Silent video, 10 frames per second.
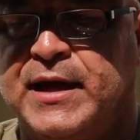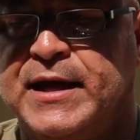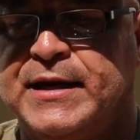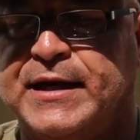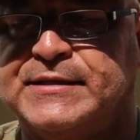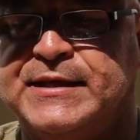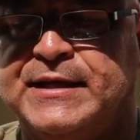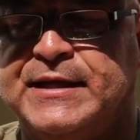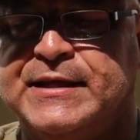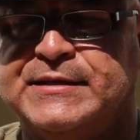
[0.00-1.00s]

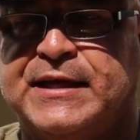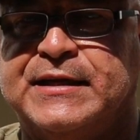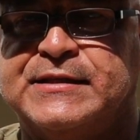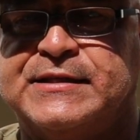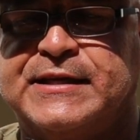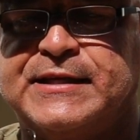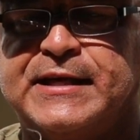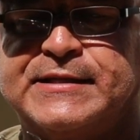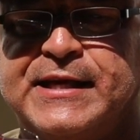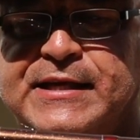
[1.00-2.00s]
8XDs and
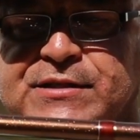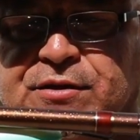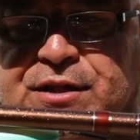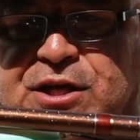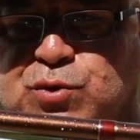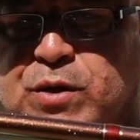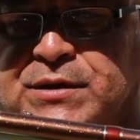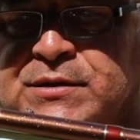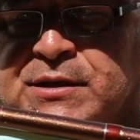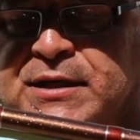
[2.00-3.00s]
6XDs on this
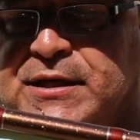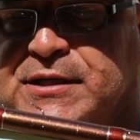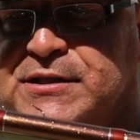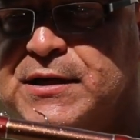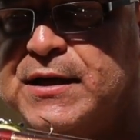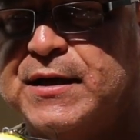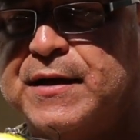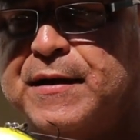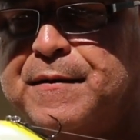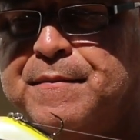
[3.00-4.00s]
one. It's
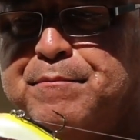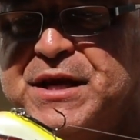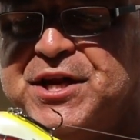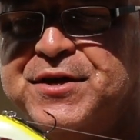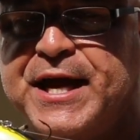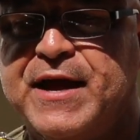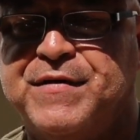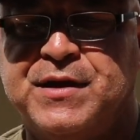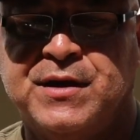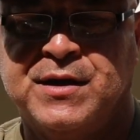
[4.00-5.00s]
medium
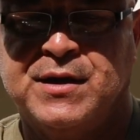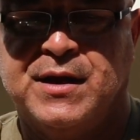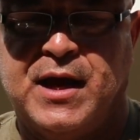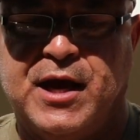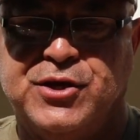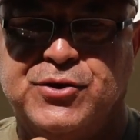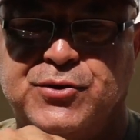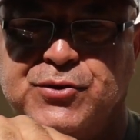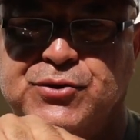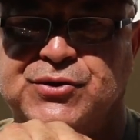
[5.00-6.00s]
heavy. I
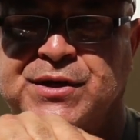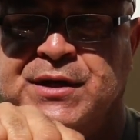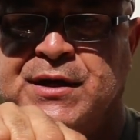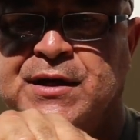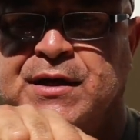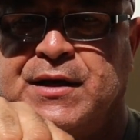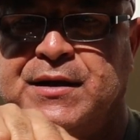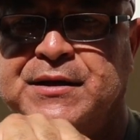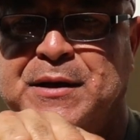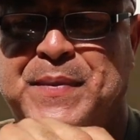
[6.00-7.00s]
use,
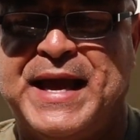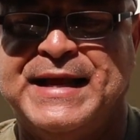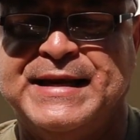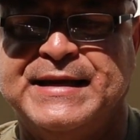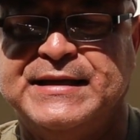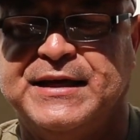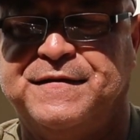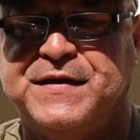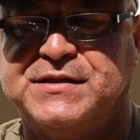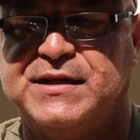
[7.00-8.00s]
depending
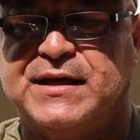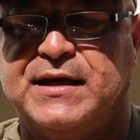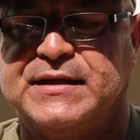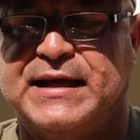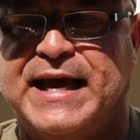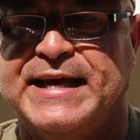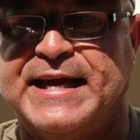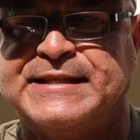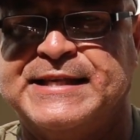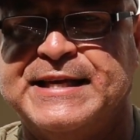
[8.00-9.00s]
if it's the
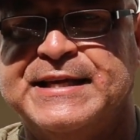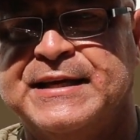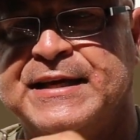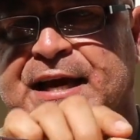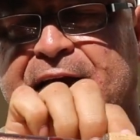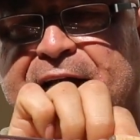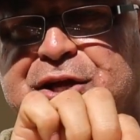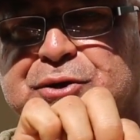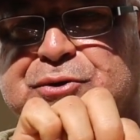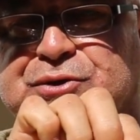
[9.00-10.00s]
8XD, I
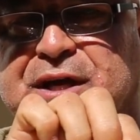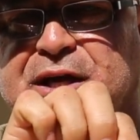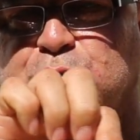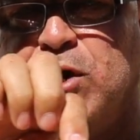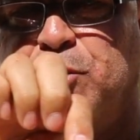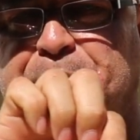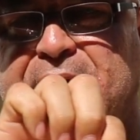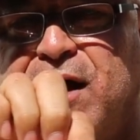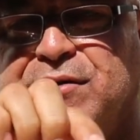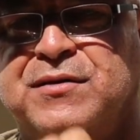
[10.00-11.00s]
use
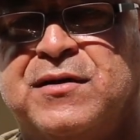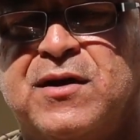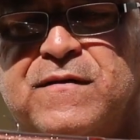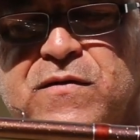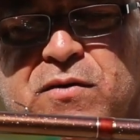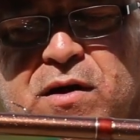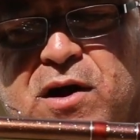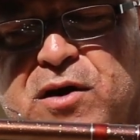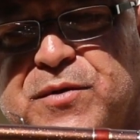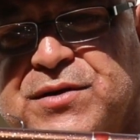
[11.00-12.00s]
12-pound
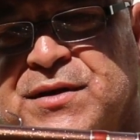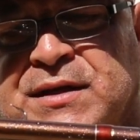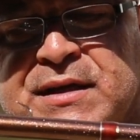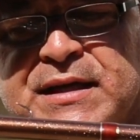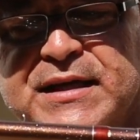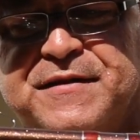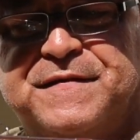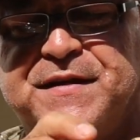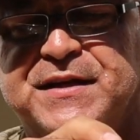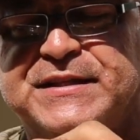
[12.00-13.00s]
fluorocarbon.
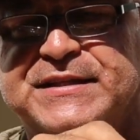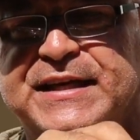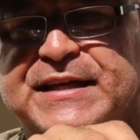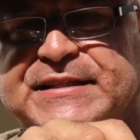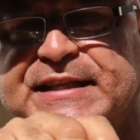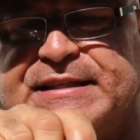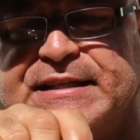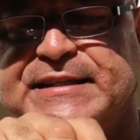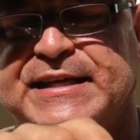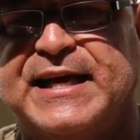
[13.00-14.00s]
If it is the
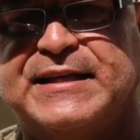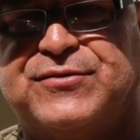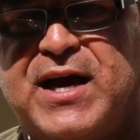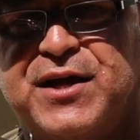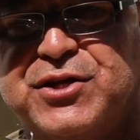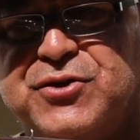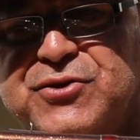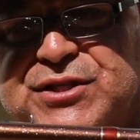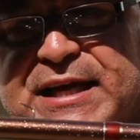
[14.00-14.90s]
6XD, I try to use